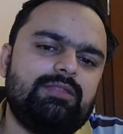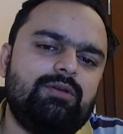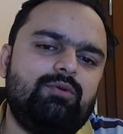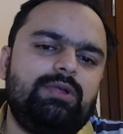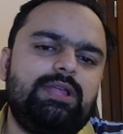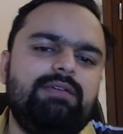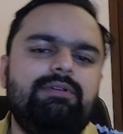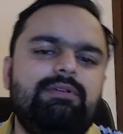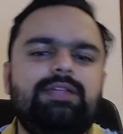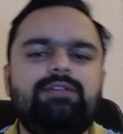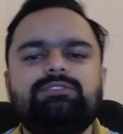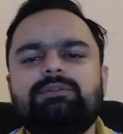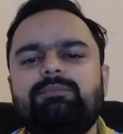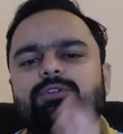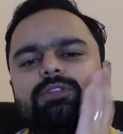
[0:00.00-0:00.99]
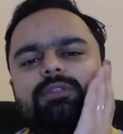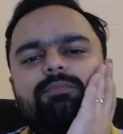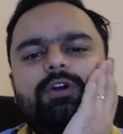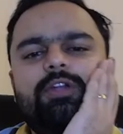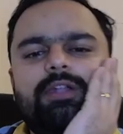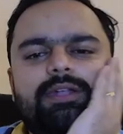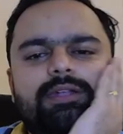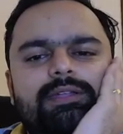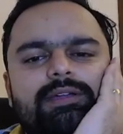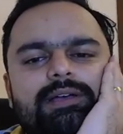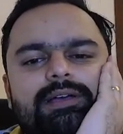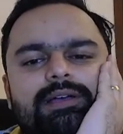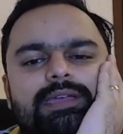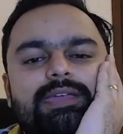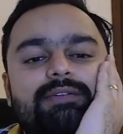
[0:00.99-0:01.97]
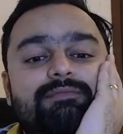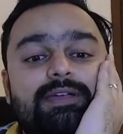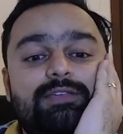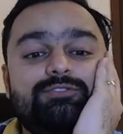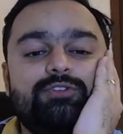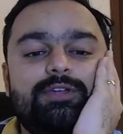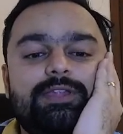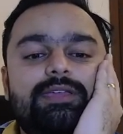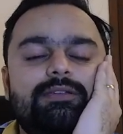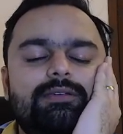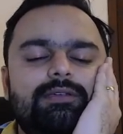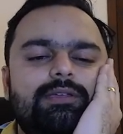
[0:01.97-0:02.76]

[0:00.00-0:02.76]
The only way to support the pawn on a5, sorry,